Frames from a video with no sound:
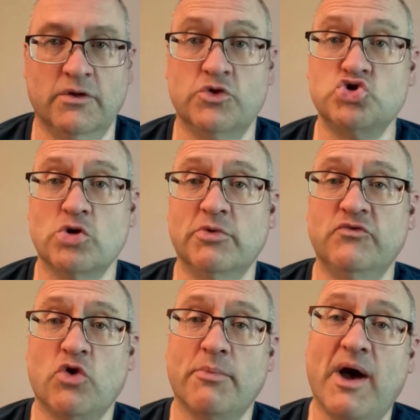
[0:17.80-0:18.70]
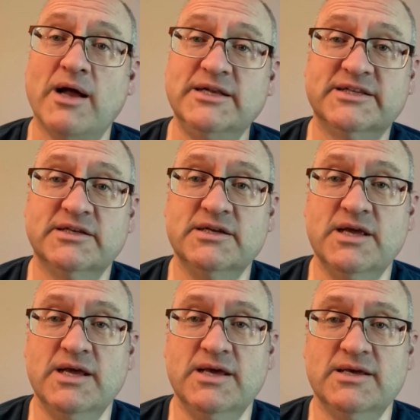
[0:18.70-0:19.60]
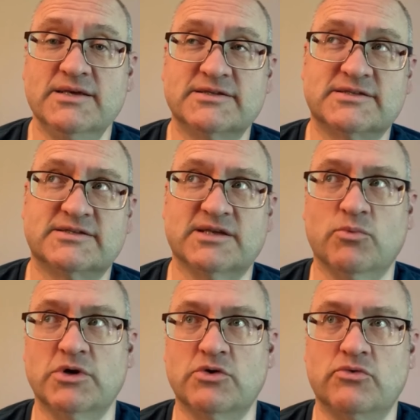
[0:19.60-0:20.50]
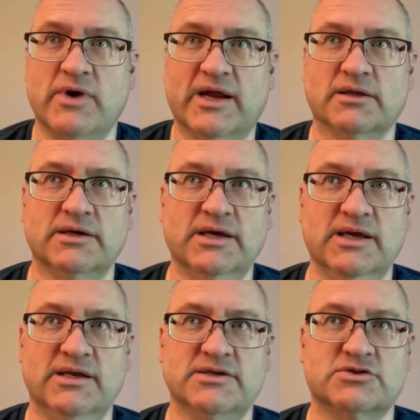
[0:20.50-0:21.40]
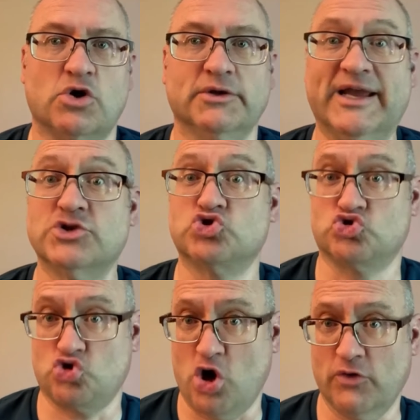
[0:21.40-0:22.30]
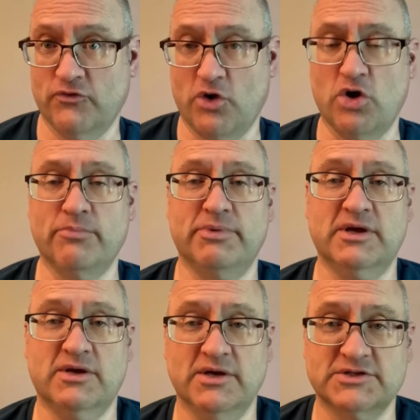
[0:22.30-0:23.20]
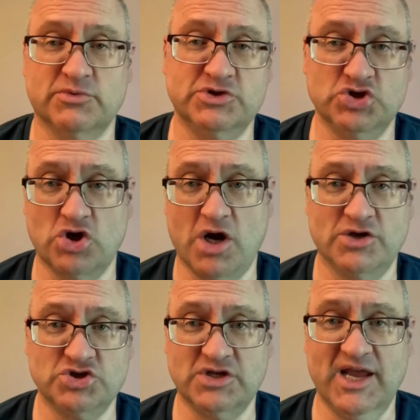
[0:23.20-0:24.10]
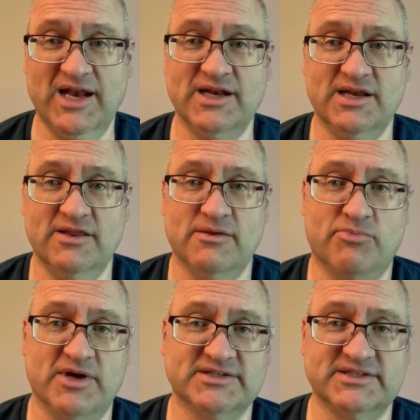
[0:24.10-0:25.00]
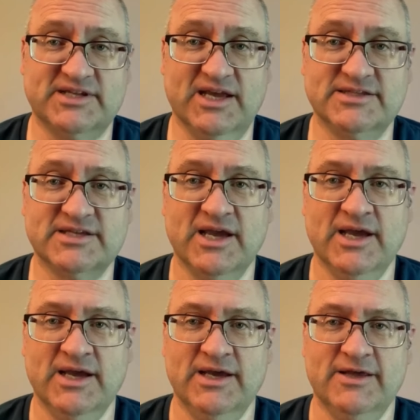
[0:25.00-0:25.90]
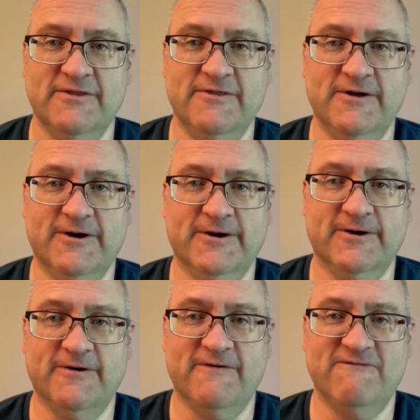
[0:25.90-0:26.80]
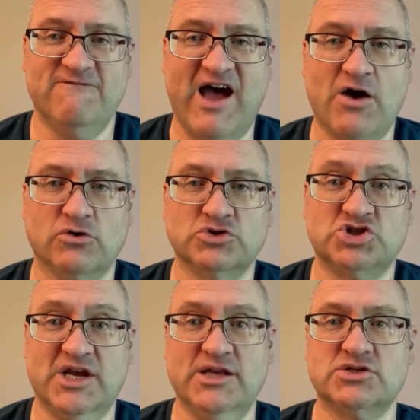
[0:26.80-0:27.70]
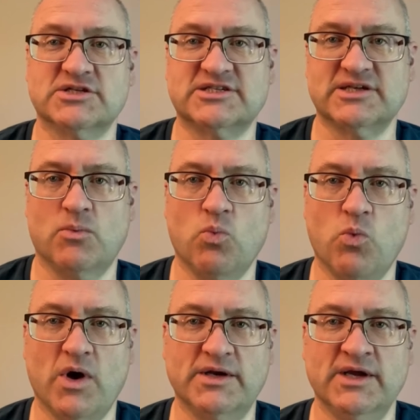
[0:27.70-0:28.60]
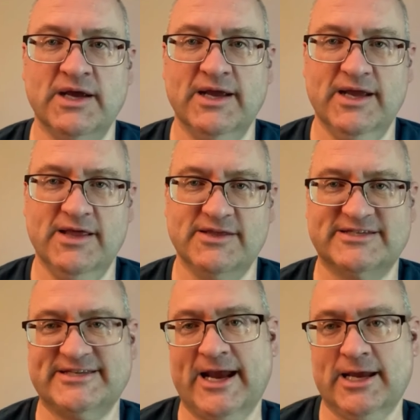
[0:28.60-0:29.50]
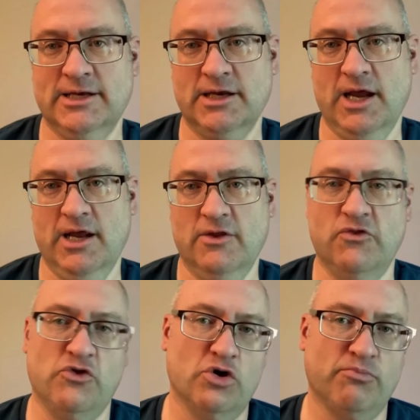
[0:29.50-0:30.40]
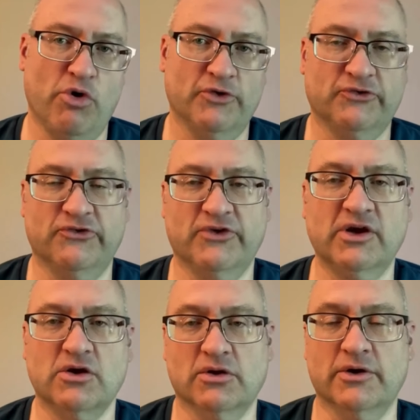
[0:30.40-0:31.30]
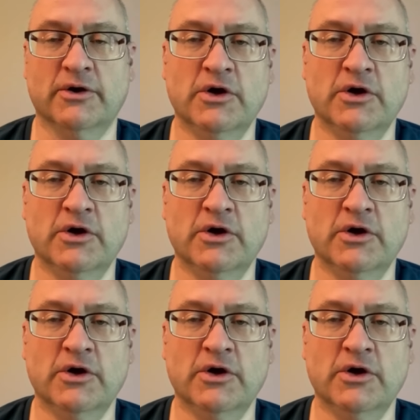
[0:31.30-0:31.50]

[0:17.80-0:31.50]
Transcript: The German verb halten is somewhat irregular. It is called a strong verb because when you conjugate it in the present tense, the vowel changes somewhat in the second and third person singular.